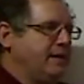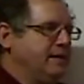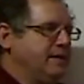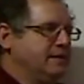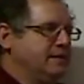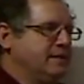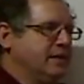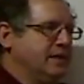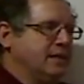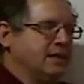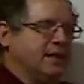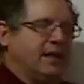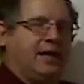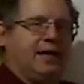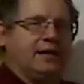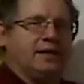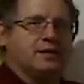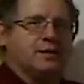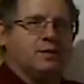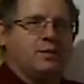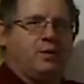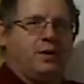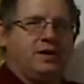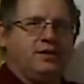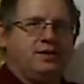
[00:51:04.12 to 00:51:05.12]
is the last
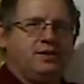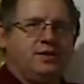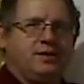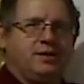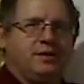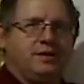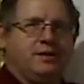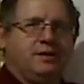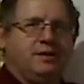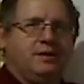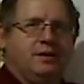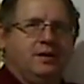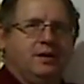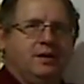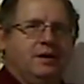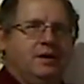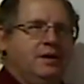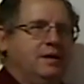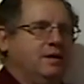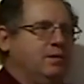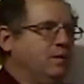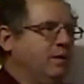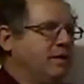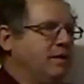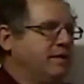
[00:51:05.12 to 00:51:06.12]
question.
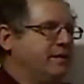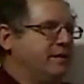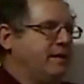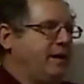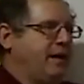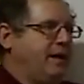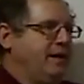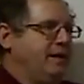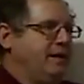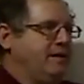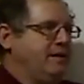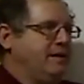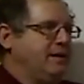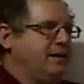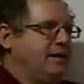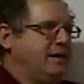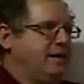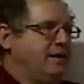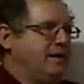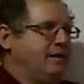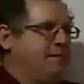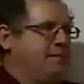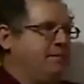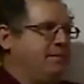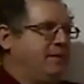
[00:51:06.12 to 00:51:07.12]
With that,
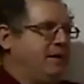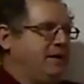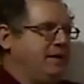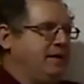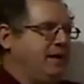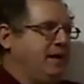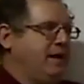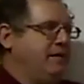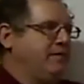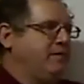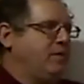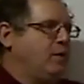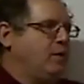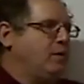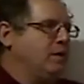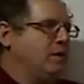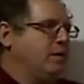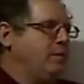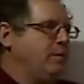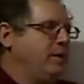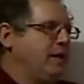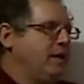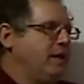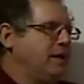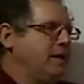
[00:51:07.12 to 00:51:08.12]
Monday of Holy
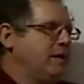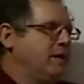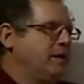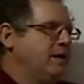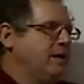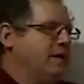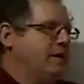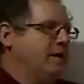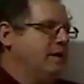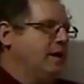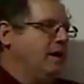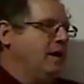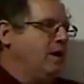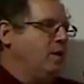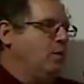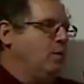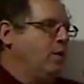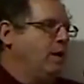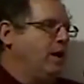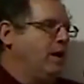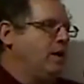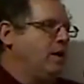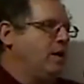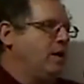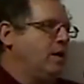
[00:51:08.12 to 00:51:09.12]
Week,
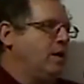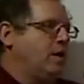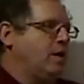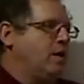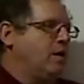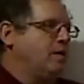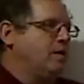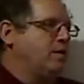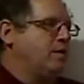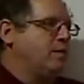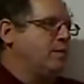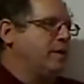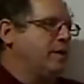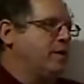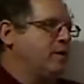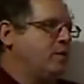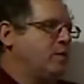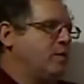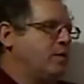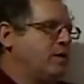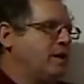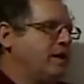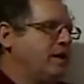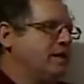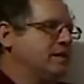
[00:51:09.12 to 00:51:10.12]
where are the
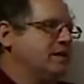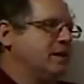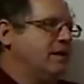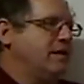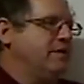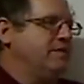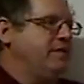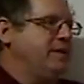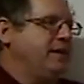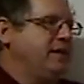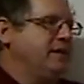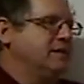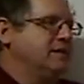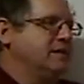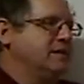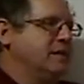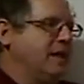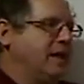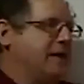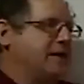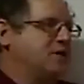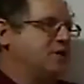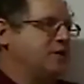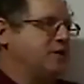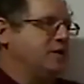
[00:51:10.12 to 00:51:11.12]
recordings of these
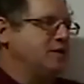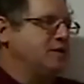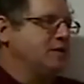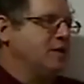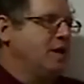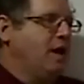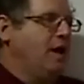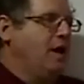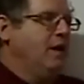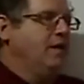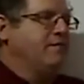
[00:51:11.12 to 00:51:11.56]
lectures?